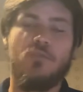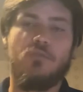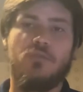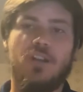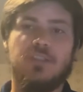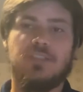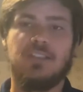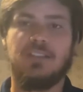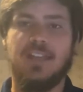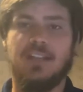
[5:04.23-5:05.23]
across the
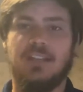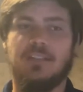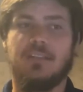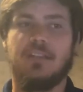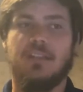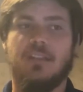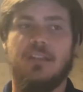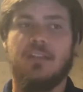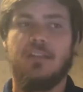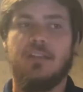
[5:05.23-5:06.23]
Atlantic
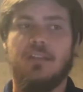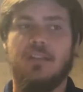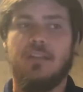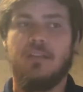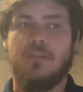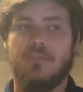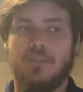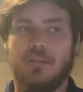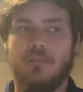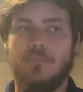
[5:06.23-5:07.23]

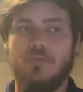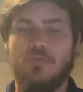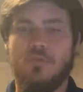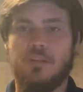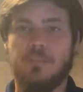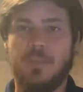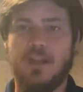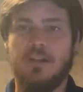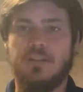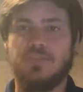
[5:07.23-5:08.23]
from New York to
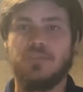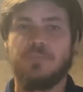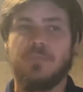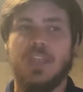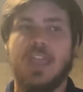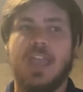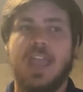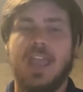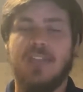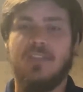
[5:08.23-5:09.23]
Paris.
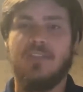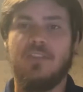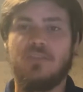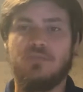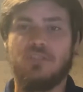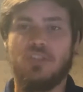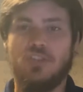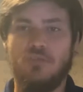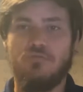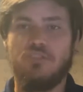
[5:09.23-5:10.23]
And this was a
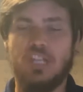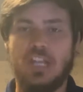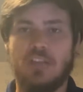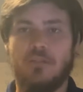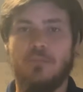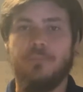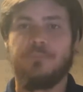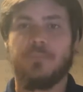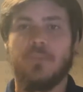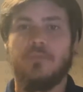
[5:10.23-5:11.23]
huge deal.
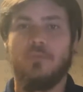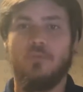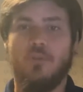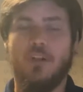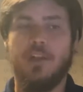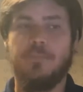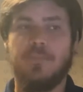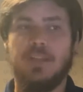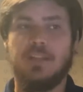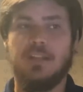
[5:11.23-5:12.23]
For one,
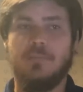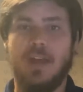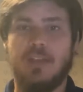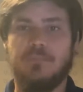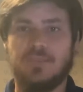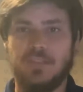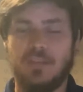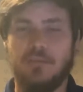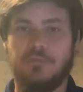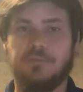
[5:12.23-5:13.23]
he did it by
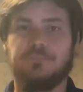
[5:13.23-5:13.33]
himself.